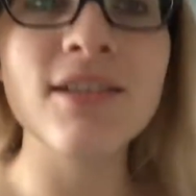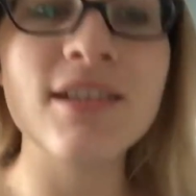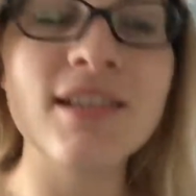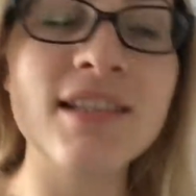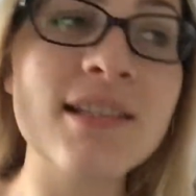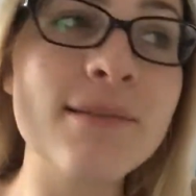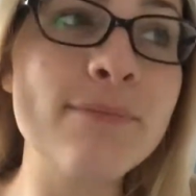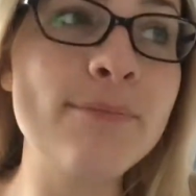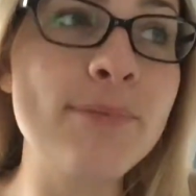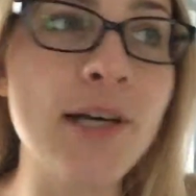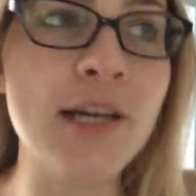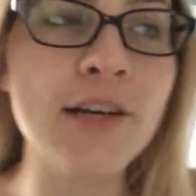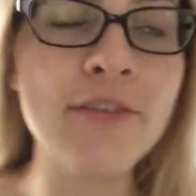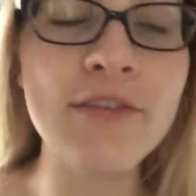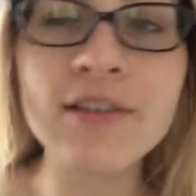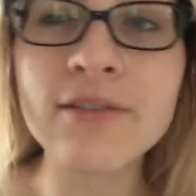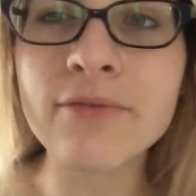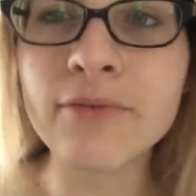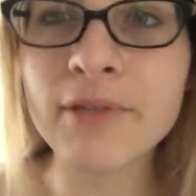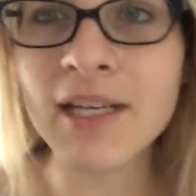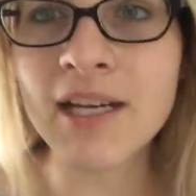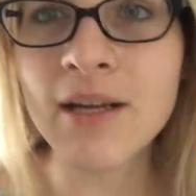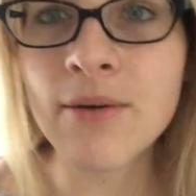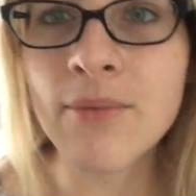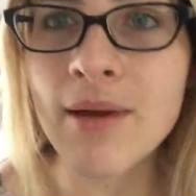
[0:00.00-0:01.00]
So this is perfect
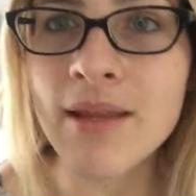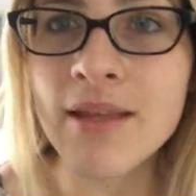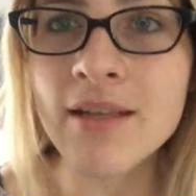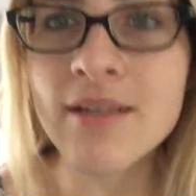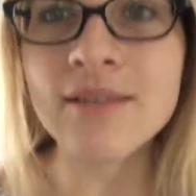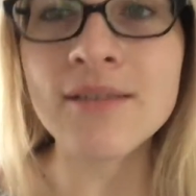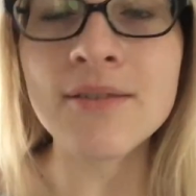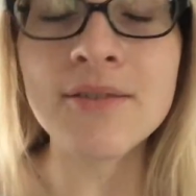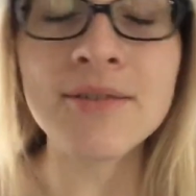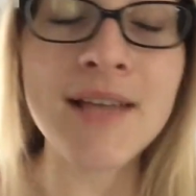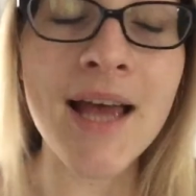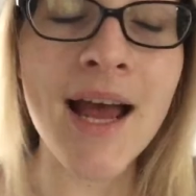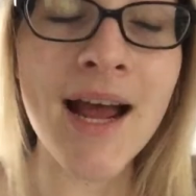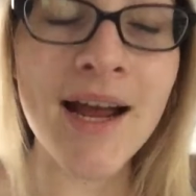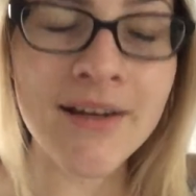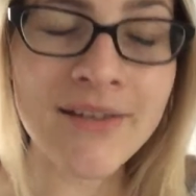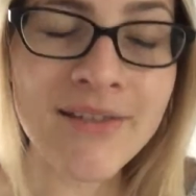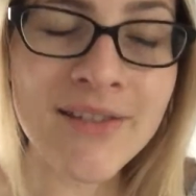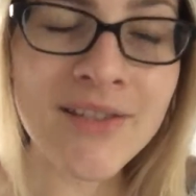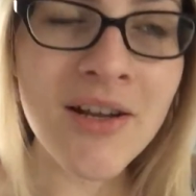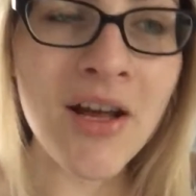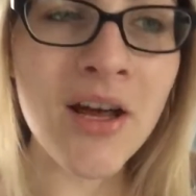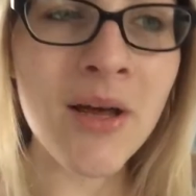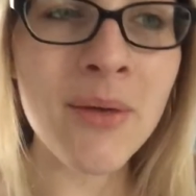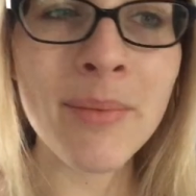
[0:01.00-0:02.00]
reading weather, so it's
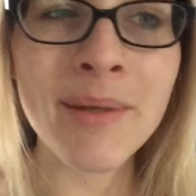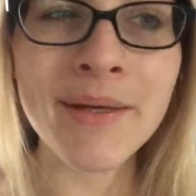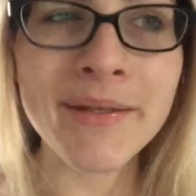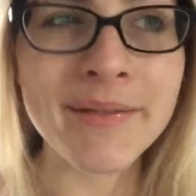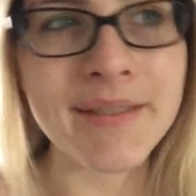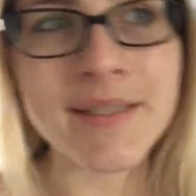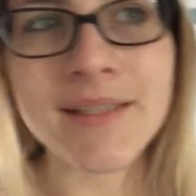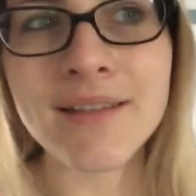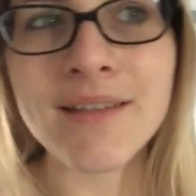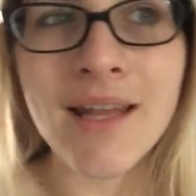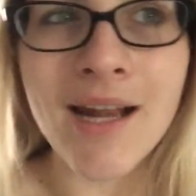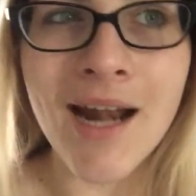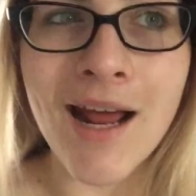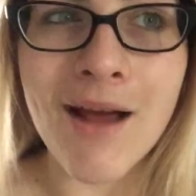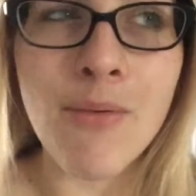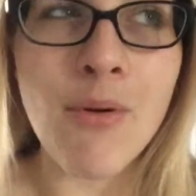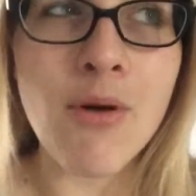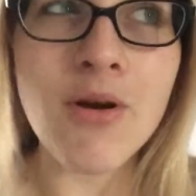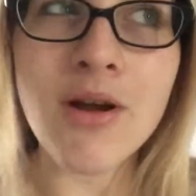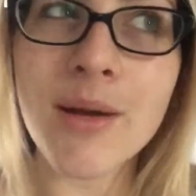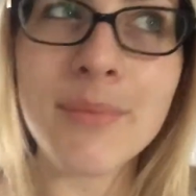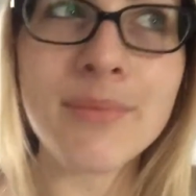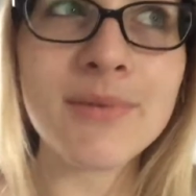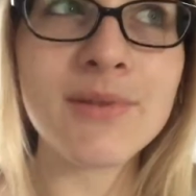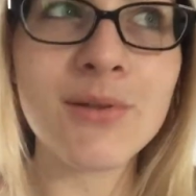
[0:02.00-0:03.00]
actually not a big deal that I
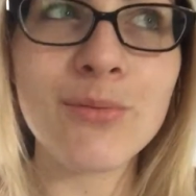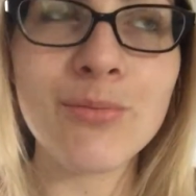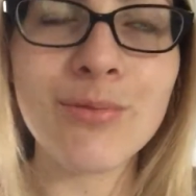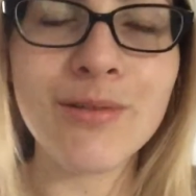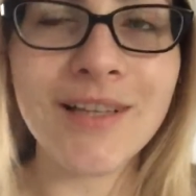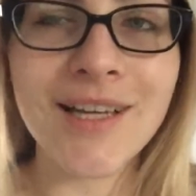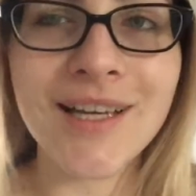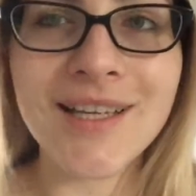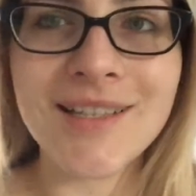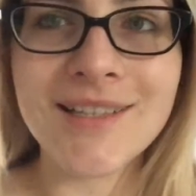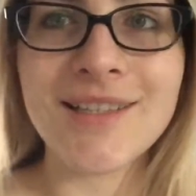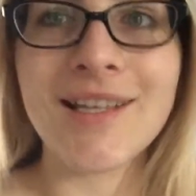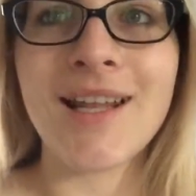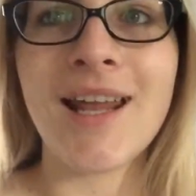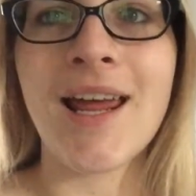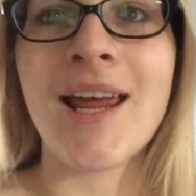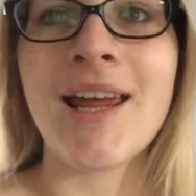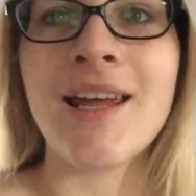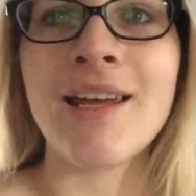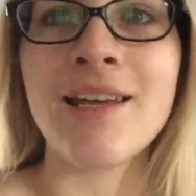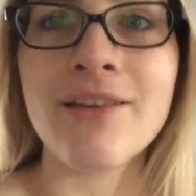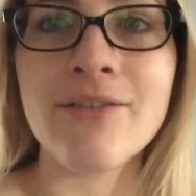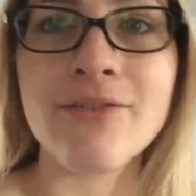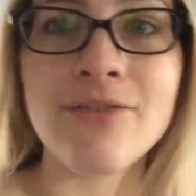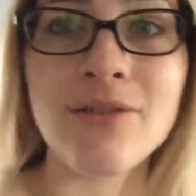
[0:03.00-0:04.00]
woke up super late
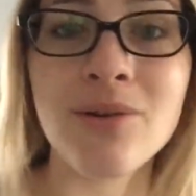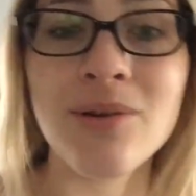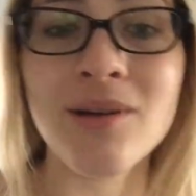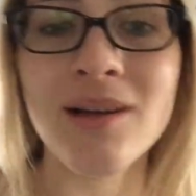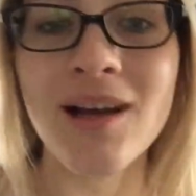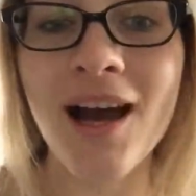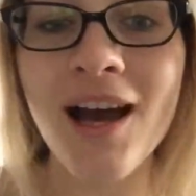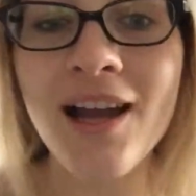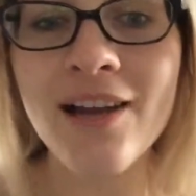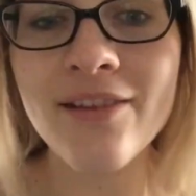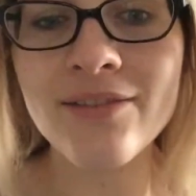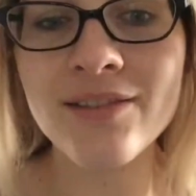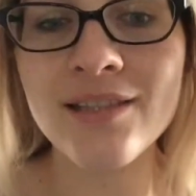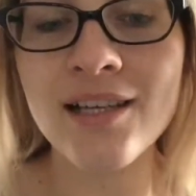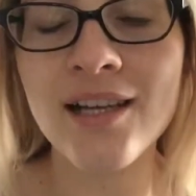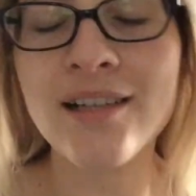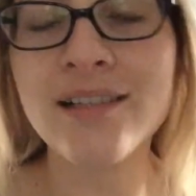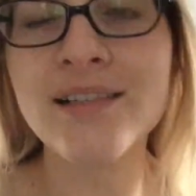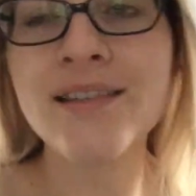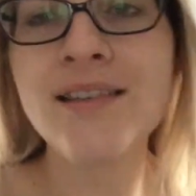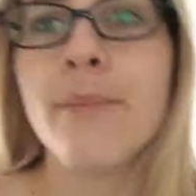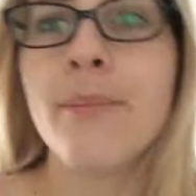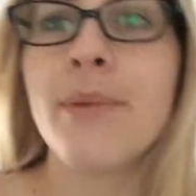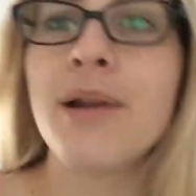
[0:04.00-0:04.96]
today, even though it kind of sucks.